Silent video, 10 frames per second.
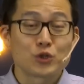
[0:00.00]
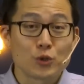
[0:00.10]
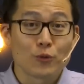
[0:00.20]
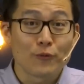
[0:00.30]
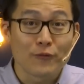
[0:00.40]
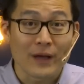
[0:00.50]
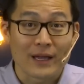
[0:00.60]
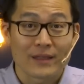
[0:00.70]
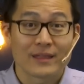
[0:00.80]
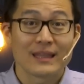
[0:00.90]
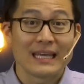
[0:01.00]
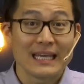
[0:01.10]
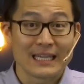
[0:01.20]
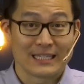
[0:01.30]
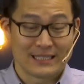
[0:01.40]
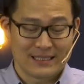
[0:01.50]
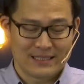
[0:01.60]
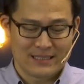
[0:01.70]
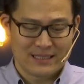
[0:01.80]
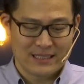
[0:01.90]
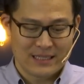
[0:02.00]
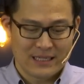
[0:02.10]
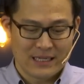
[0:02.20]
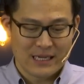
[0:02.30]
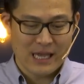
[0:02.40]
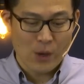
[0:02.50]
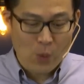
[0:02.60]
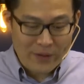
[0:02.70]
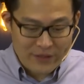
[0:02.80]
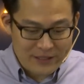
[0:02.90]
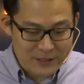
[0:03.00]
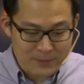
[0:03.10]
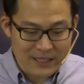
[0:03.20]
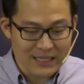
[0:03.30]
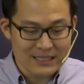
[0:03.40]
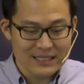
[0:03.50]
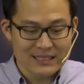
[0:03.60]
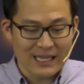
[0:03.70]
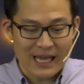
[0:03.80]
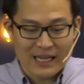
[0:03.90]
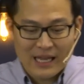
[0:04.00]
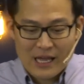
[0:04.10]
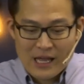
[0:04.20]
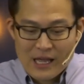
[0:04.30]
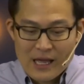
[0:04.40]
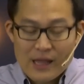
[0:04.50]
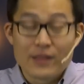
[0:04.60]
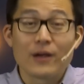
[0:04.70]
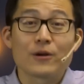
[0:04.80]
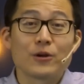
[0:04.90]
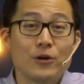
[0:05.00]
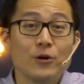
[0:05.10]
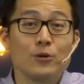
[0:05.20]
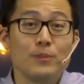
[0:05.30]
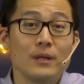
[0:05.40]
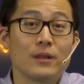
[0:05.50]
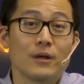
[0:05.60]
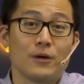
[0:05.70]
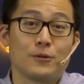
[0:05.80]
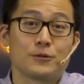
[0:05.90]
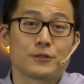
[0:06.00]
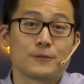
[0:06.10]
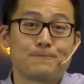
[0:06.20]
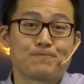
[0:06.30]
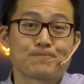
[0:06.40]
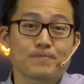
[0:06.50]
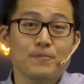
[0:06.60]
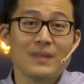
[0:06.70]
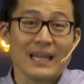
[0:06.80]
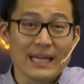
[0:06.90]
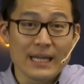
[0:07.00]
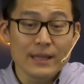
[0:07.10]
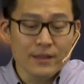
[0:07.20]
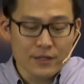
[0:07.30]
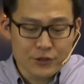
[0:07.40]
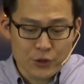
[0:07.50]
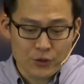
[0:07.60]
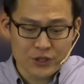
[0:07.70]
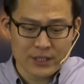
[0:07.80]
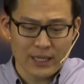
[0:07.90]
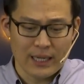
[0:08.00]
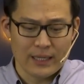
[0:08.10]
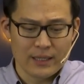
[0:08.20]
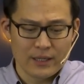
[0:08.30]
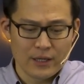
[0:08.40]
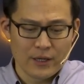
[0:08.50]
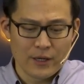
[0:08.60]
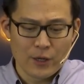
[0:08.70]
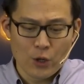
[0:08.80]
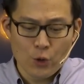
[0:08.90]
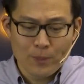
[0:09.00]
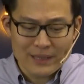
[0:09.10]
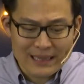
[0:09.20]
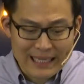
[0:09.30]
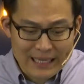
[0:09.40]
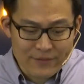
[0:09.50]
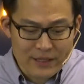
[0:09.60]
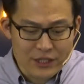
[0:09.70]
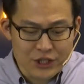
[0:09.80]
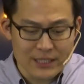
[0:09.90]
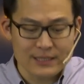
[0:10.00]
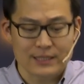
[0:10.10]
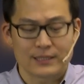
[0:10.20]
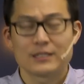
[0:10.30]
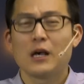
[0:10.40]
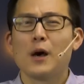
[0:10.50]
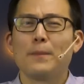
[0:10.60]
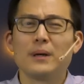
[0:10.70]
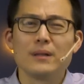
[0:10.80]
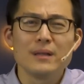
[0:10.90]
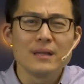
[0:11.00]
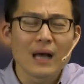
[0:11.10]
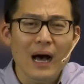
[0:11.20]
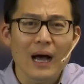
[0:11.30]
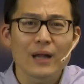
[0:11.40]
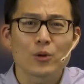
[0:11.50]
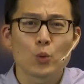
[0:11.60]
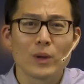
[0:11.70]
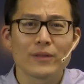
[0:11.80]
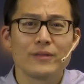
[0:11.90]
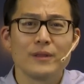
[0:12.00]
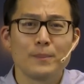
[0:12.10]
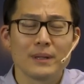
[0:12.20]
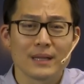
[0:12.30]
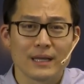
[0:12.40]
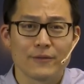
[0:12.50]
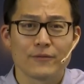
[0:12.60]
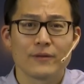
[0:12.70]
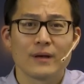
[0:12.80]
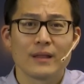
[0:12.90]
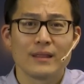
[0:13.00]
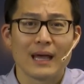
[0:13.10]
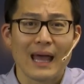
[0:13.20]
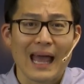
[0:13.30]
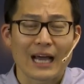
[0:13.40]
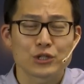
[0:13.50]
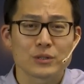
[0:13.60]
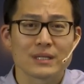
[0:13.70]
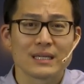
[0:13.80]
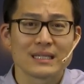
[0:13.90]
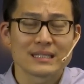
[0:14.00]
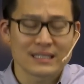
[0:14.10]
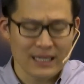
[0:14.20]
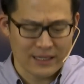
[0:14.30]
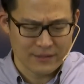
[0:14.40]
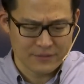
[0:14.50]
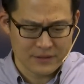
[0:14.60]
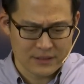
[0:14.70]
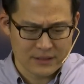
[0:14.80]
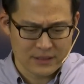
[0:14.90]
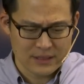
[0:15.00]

true faith is. And what this means is that there could be those in the church today who believe in Jesus, but not with the belief that actually saves.